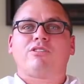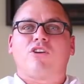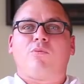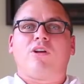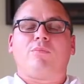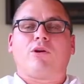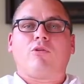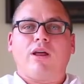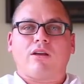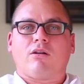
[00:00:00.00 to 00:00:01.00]
us to open up a
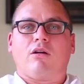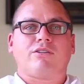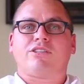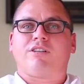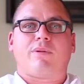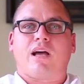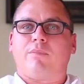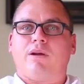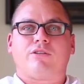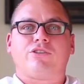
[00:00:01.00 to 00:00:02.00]
credit card just to buy a
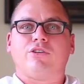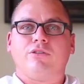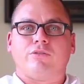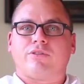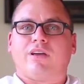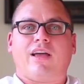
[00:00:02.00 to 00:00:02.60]
pair of shoes.